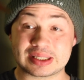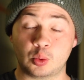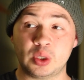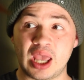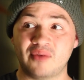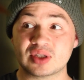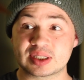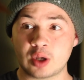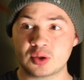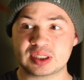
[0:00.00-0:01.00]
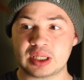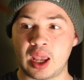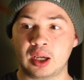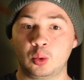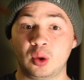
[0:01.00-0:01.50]
that we have
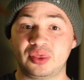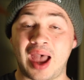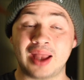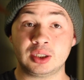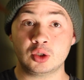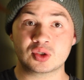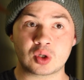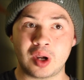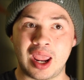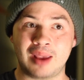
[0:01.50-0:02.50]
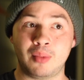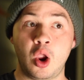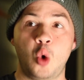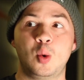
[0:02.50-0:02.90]
associated with that username,